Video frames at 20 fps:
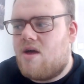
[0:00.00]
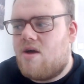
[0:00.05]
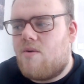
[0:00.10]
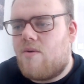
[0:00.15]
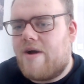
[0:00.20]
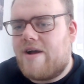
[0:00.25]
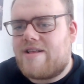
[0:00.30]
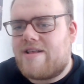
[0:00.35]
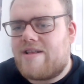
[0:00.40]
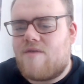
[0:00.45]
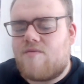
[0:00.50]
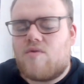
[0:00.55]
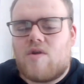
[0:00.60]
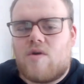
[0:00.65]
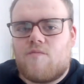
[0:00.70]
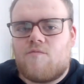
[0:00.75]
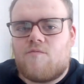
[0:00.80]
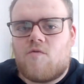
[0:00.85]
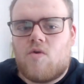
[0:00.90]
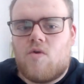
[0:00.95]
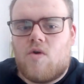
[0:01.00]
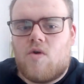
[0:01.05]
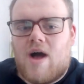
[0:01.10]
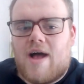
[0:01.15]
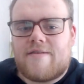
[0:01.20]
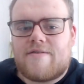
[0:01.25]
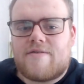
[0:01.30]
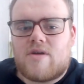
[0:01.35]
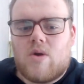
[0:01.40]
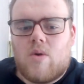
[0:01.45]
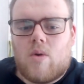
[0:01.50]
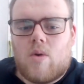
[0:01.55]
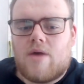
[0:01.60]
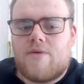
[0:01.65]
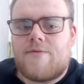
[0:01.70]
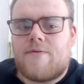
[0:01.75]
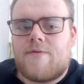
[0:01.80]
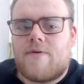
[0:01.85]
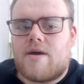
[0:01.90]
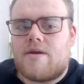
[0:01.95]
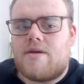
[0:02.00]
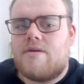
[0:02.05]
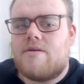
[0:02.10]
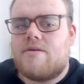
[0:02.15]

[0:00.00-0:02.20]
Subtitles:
whereas everyone on Raw has to qualify.